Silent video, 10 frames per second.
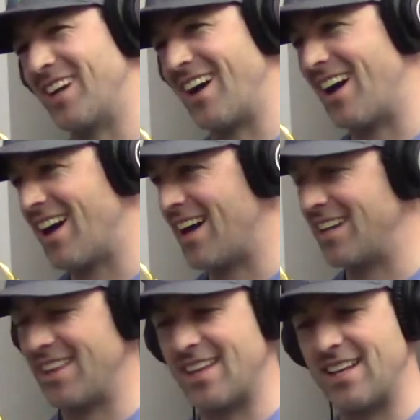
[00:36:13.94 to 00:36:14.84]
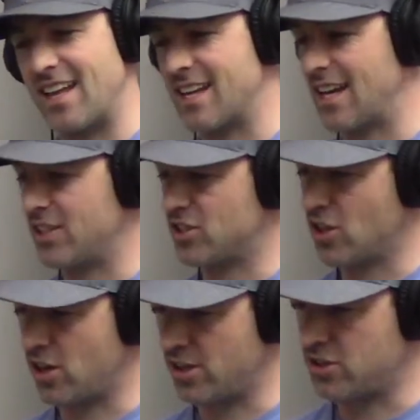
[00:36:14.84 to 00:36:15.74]
on? And then I
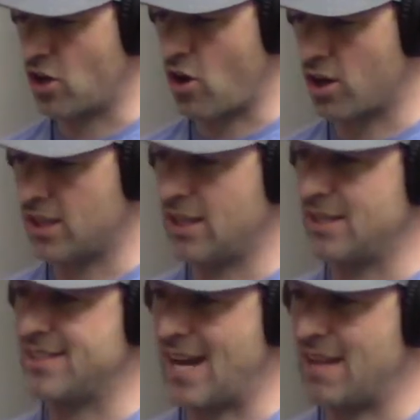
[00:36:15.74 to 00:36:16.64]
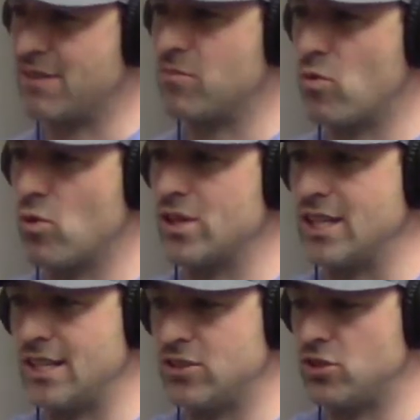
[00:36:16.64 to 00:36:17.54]
started talking and diving more
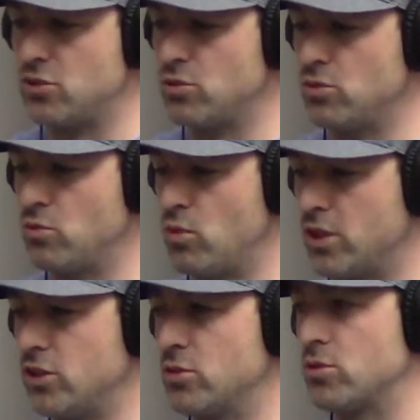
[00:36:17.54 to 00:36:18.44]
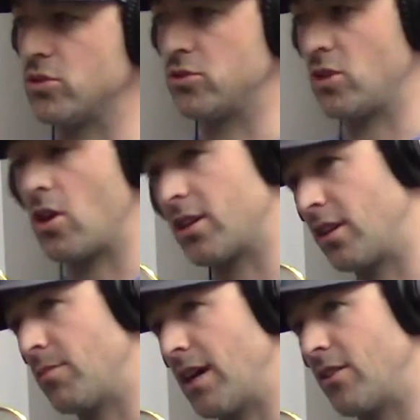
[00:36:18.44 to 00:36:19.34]
into what you were
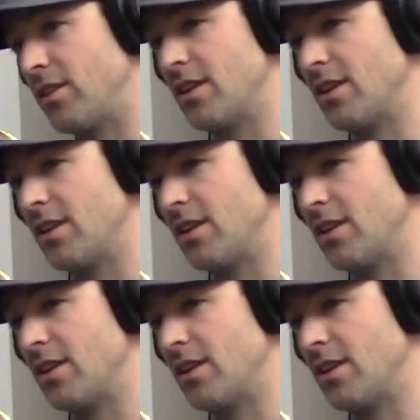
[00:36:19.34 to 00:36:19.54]
talking about.